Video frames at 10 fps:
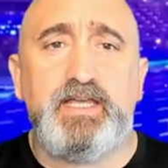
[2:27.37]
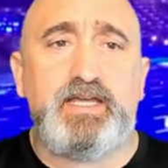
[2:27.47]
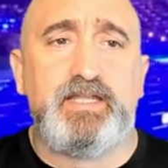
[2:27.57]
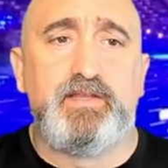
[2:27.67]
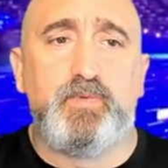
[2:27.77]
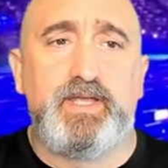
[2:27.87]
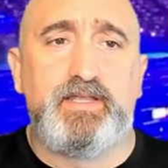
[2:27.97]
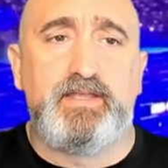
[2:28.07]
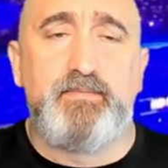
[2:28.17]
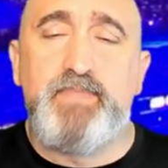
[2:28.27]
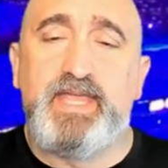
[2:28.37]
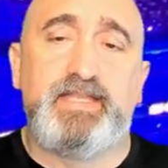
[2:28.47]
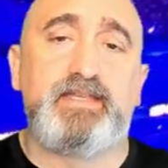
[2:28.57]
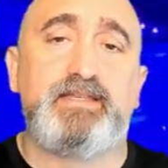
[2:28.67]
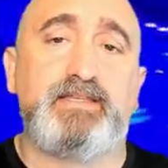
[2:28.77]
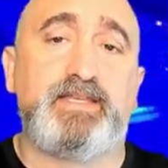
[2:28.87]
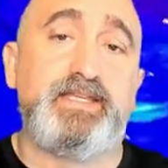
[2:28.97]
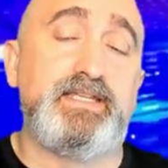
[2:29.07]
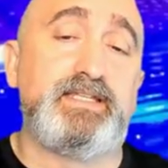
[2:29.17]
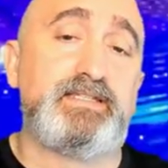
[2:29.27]
and the way they make the
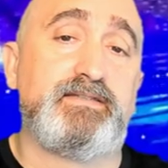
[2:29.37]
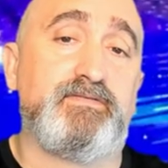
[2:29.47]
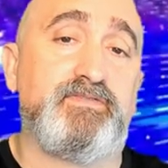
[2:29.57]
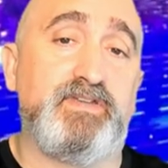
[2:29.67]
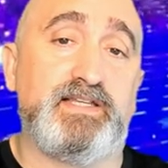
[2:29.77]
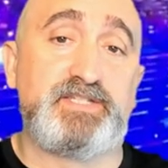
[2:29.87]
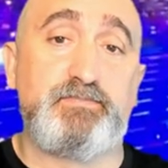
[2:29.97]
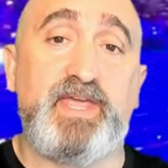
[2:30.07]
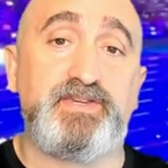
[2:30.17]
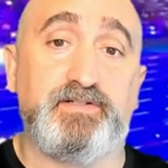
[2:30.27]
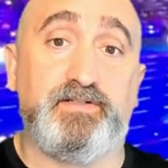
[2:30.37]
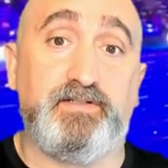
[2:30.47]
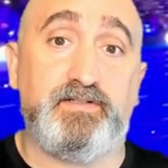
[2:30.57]
kids feel special,